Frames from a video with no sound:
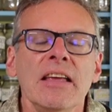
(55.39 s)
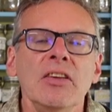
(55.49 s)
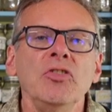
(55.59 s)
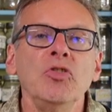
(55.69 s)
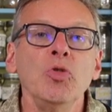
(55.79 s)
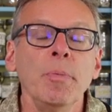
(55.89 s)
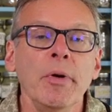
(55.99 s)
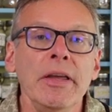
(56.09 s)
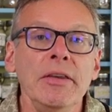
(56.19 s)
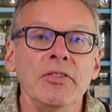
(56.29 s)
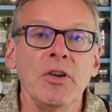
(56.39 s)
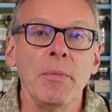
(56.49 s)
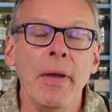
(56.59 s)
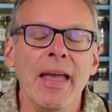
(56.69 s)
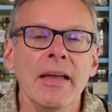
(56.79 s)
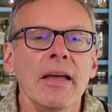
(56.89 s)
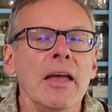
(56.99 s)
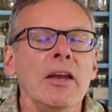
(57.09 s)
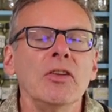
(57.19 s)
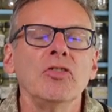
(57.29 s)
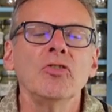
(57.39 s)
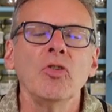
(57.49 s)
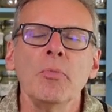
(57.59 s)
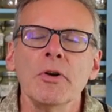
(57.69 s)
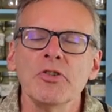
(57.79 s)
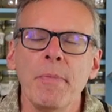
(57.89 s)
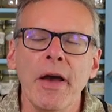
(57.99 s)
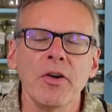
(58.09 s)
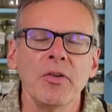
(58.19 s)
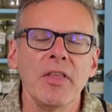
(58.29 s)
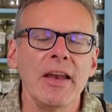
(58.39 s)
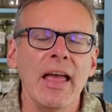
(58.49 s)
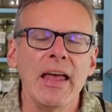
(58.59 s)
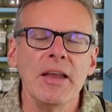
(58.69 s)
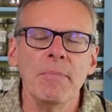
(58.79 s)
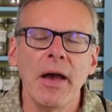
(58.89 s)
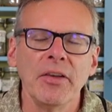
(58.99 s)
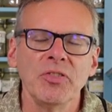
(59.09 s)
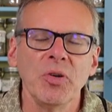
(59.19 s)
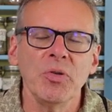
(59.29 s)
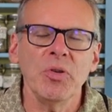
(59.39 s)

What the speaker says: is super easy to make, and it's so much better than any pesto